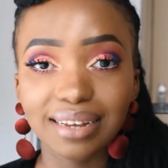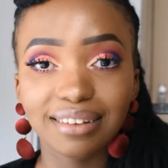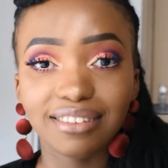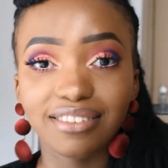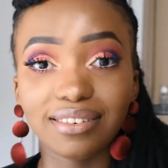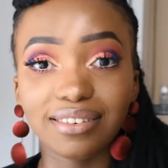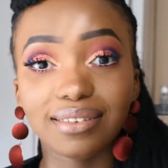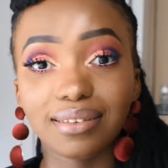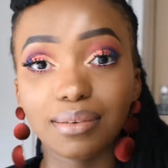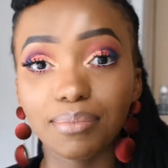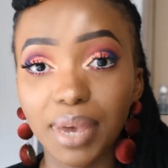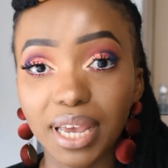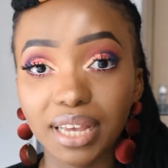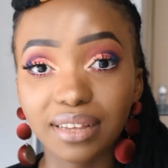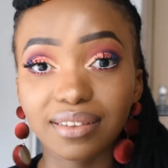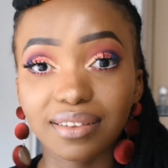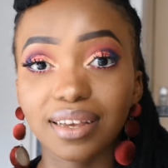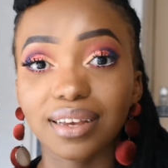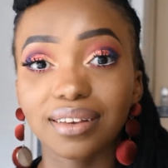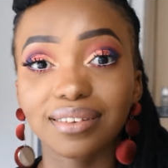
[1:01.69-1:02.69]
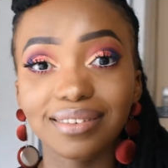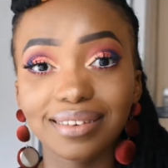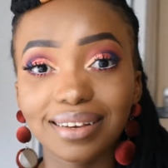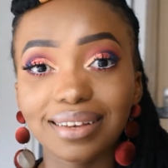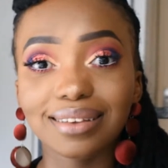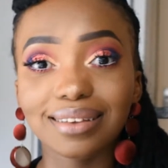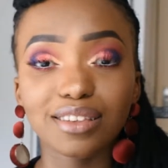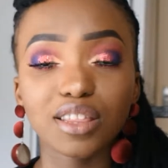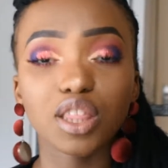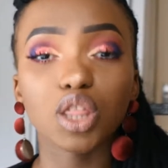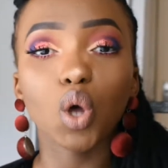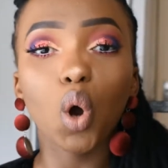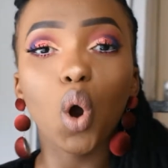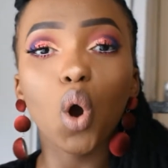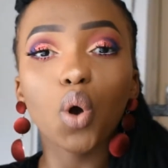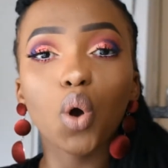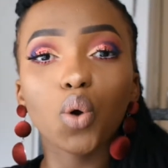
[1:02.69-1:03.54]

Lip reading: She is amazing. She is the